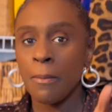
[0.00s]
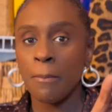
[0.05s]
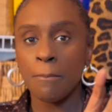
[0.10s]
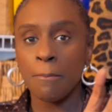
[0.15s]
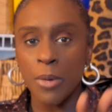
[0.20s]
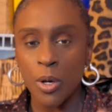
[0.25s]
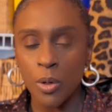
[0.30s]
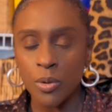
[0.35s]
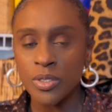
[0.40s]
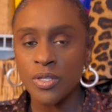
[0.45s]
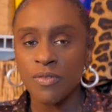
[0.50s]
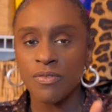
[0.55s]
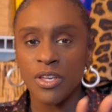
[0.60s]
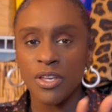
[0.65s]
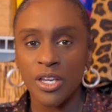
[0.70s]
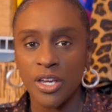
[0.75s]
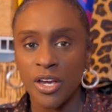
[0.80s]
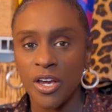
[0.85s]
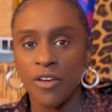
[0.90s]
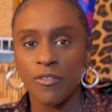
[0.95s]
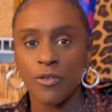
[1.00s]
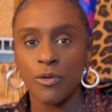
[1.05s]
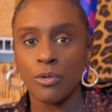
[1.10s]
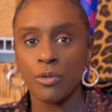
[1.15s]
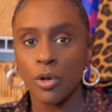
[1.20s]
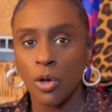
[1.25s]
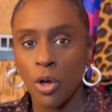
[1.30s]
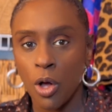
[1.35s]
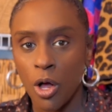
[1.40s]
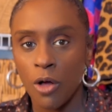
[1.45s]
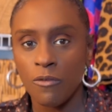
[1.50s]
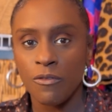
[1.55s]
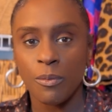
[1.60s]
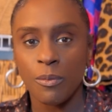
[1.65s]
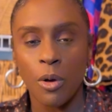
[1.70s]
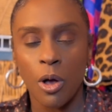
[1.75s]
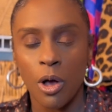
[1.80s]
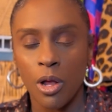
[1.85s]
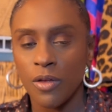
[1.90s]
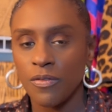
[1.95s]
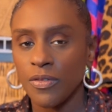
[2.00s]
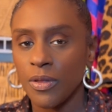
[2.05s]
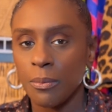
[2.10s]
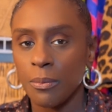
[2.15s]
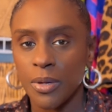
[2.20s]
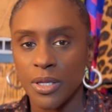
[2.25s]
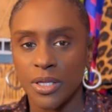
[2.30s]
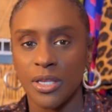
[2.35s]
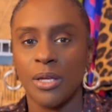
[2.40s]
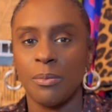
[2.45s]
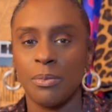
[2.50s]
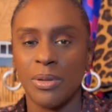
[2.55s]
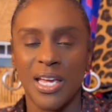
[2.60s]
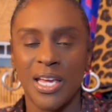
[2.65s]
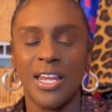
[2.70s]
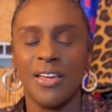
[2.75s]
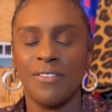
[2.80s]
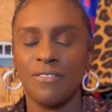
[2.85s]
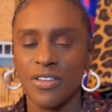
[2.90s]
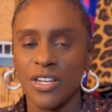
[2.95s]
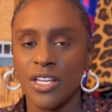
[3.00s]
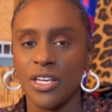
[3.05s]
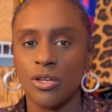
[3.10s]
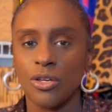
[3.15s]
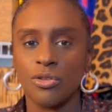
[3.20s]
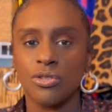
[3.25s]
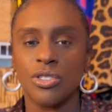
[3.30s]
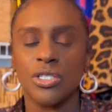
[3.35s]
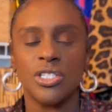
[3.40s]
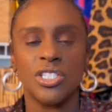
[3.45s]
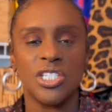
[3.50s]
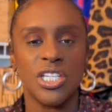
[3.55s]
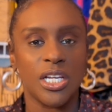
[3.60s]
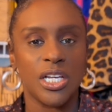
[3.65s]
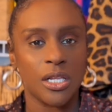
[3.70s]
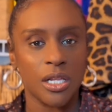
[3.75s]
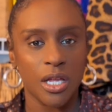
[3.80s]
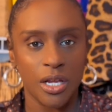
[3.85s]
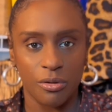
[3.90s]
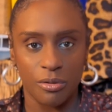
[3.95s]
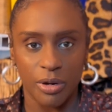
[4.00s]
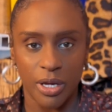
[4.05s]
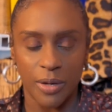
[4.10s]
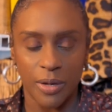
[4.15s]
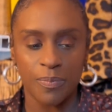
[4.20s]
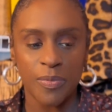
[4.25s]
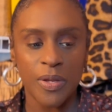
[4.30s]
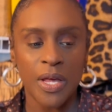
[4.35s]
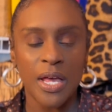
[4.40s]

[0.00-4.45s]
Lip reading: most of the year, if you recall from all of the monthly planning videos, decluttering.